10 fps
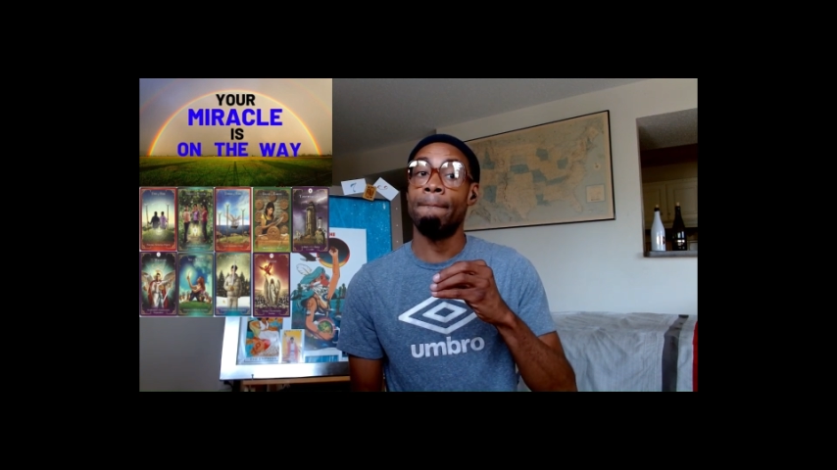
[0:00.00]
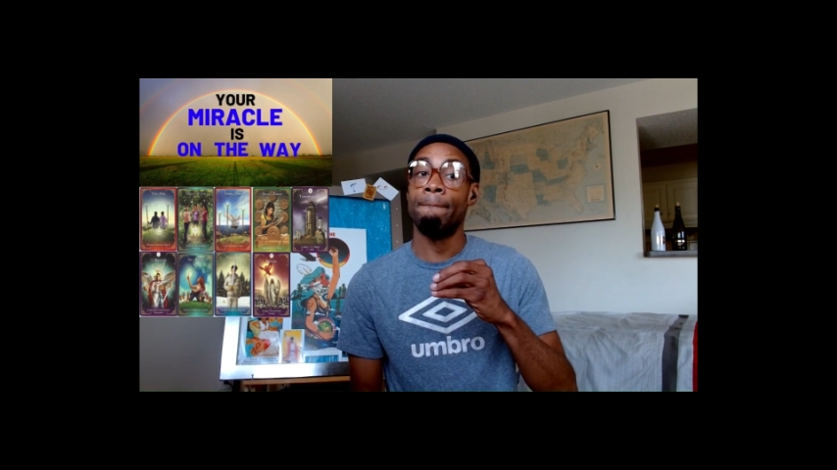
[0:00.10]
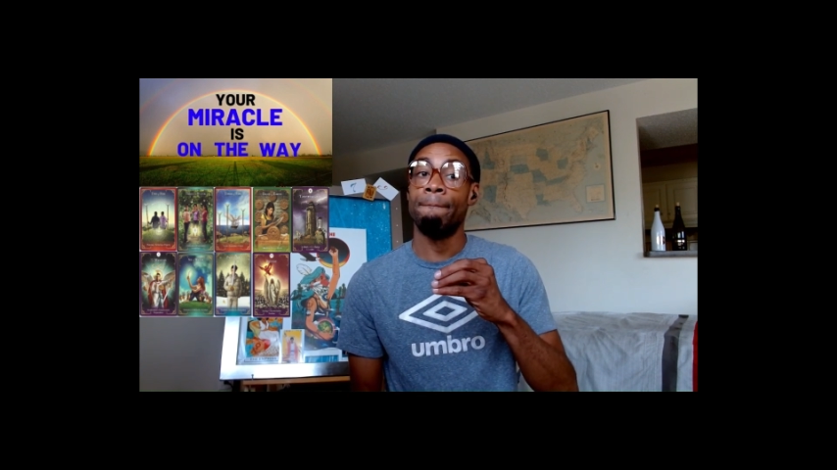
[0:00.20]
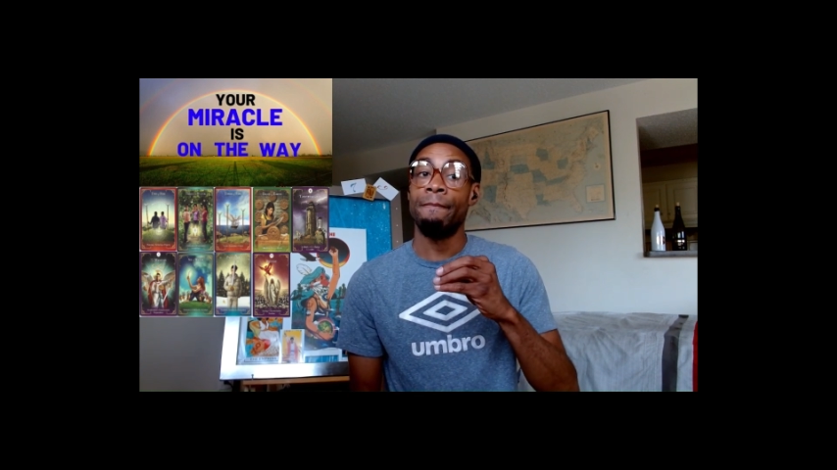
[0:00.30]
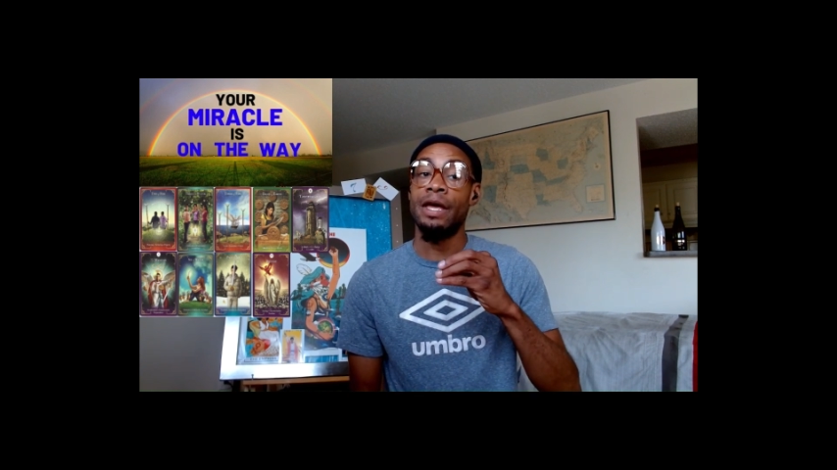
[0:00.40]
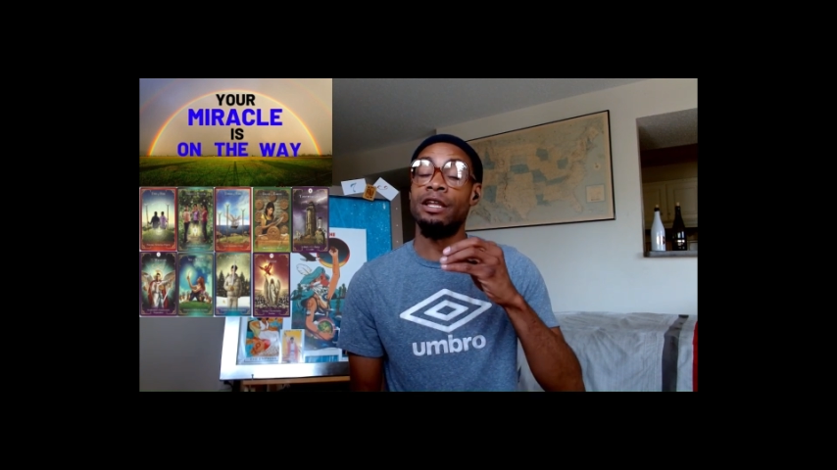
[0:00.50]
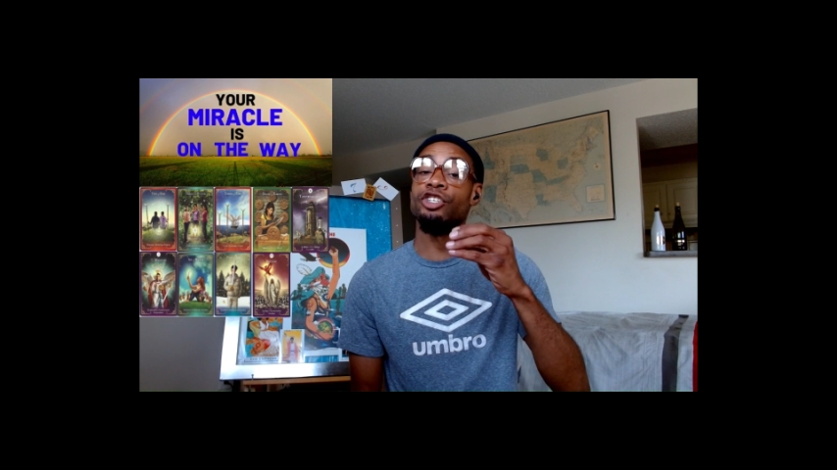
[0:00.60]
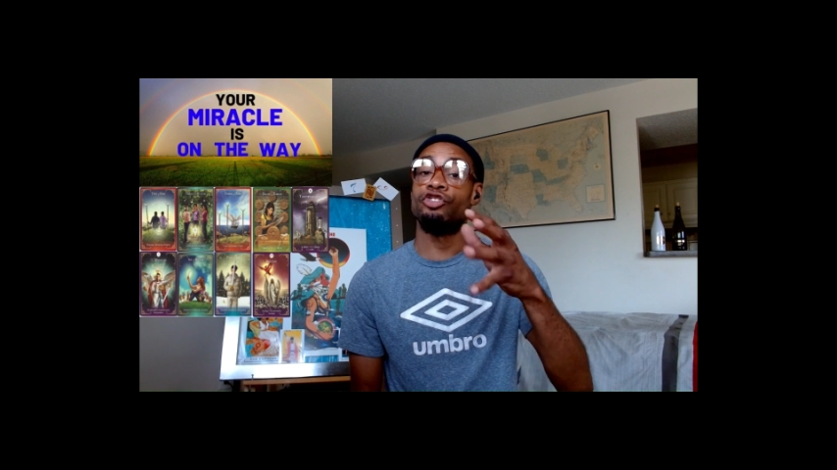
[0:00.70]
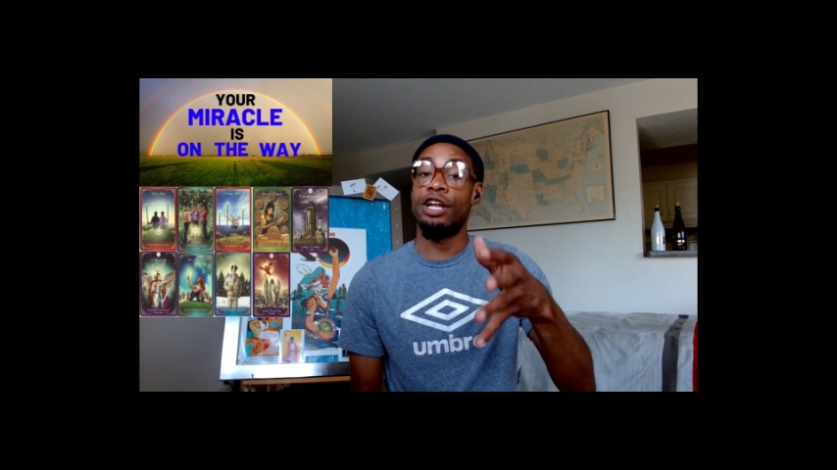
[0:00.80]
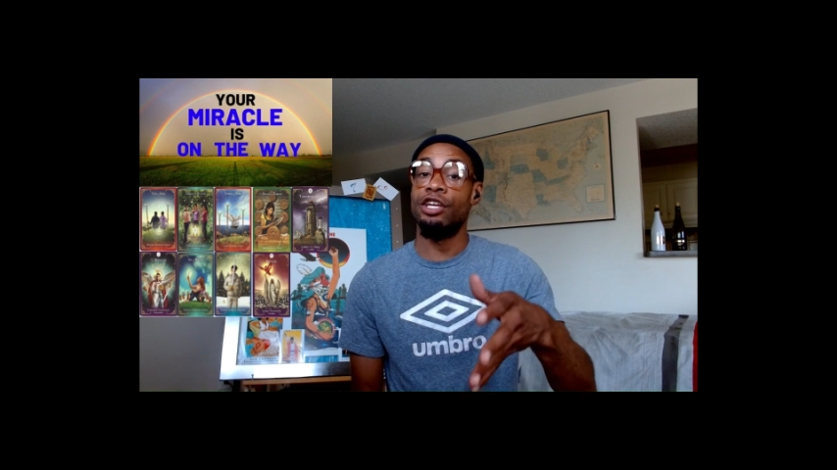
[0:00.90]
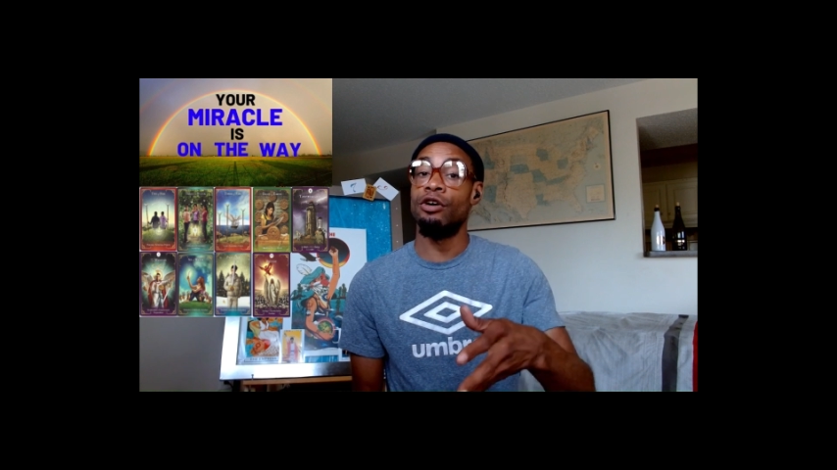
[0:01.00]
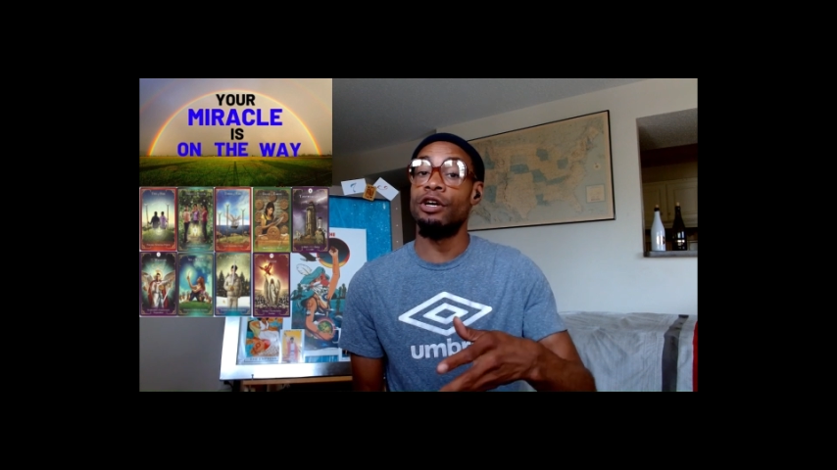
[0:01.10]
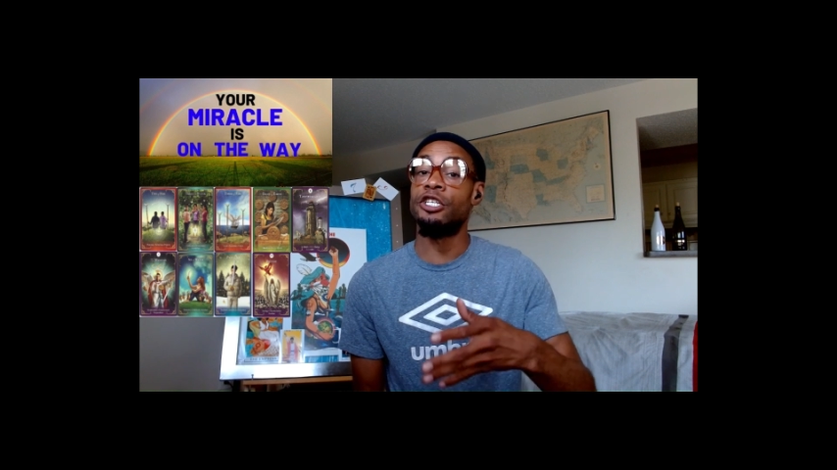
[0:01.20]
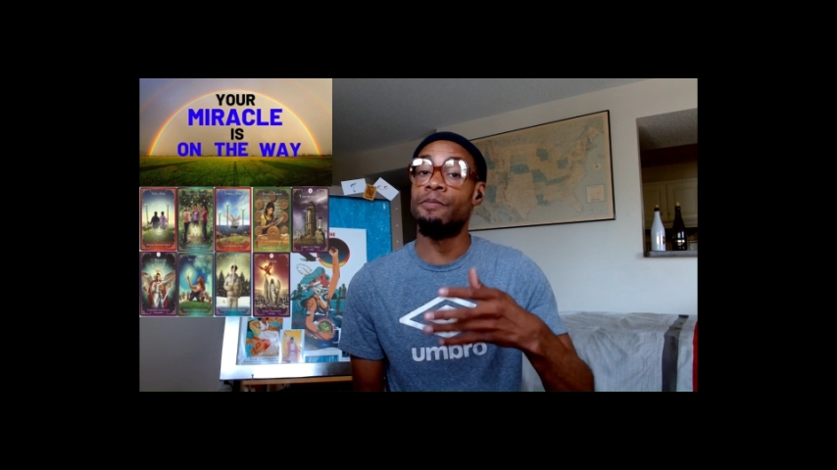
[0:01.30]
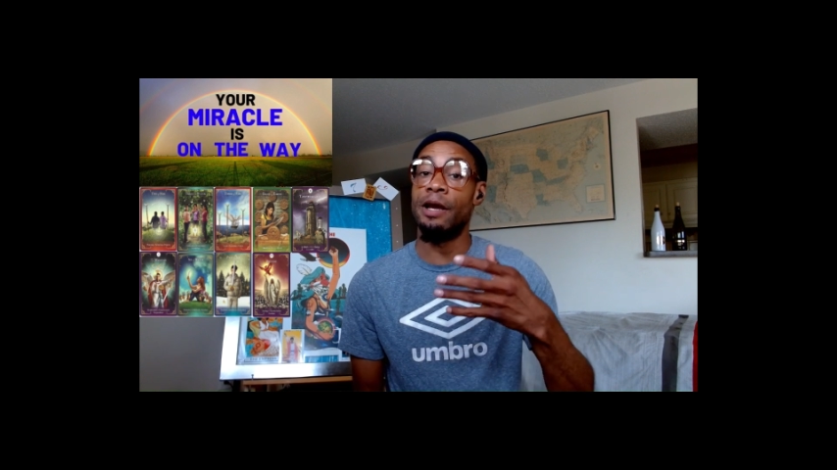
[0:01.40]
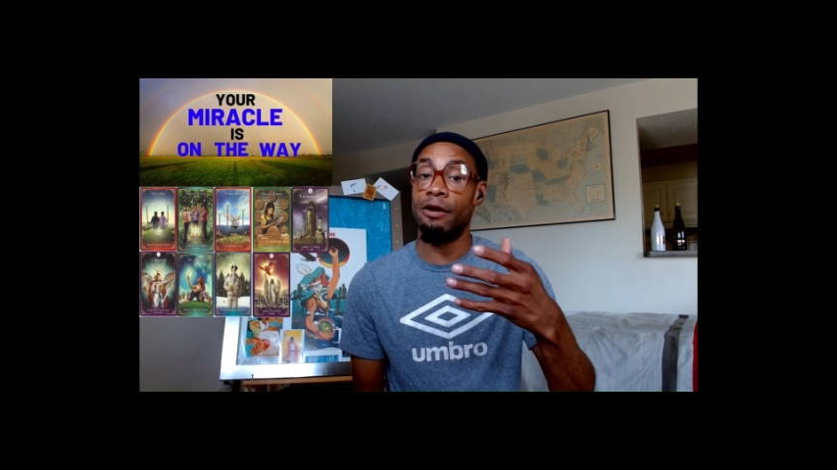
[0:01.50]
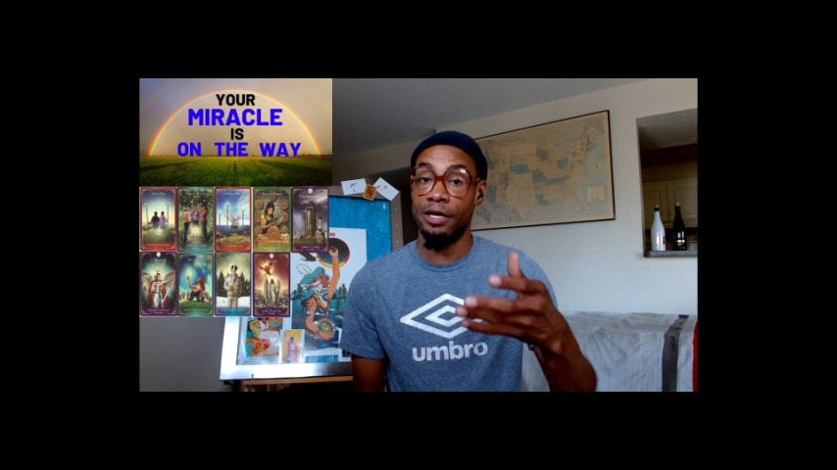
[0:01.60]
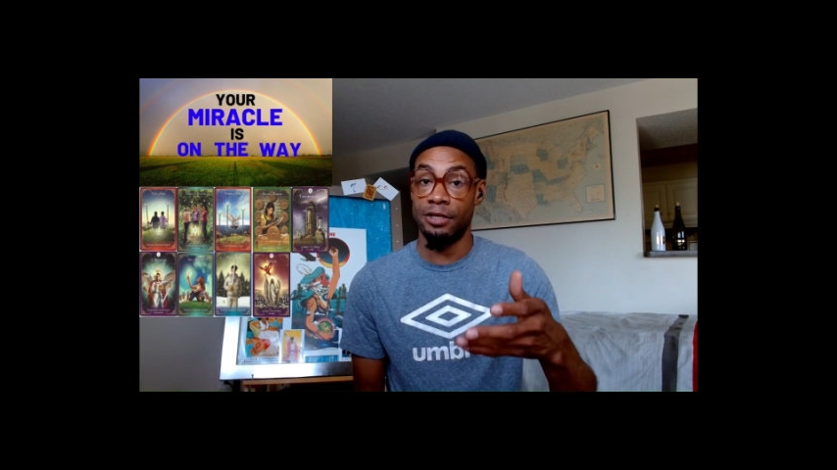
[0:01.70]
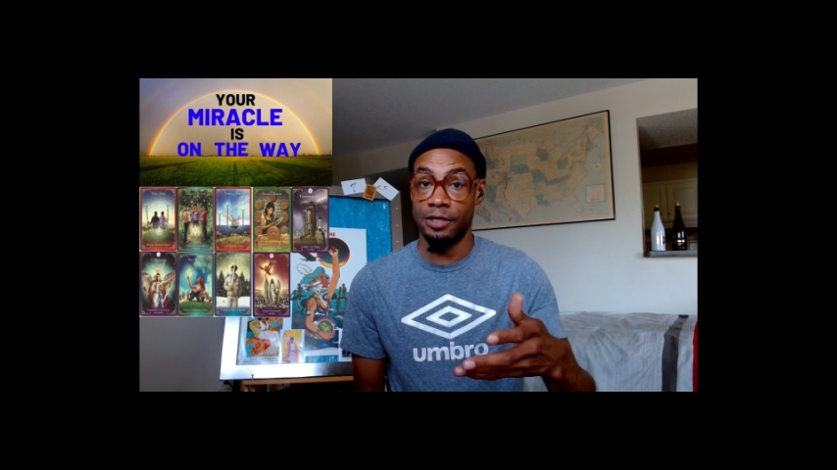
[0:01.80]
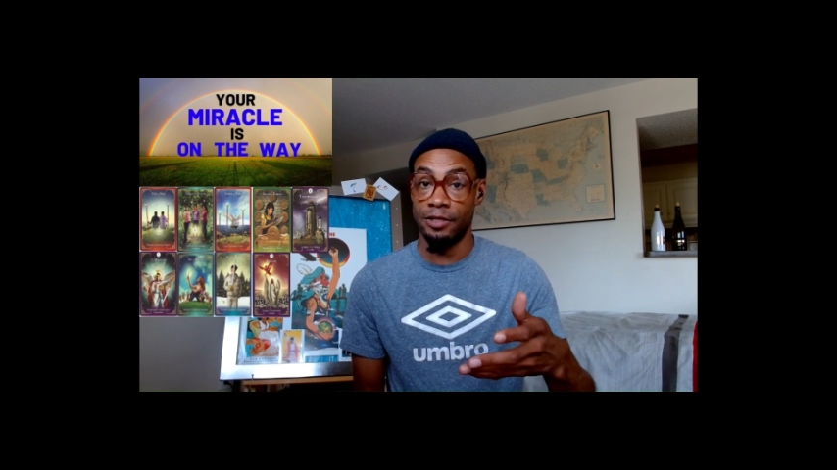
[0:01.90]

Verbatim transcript: illustrating your experiences.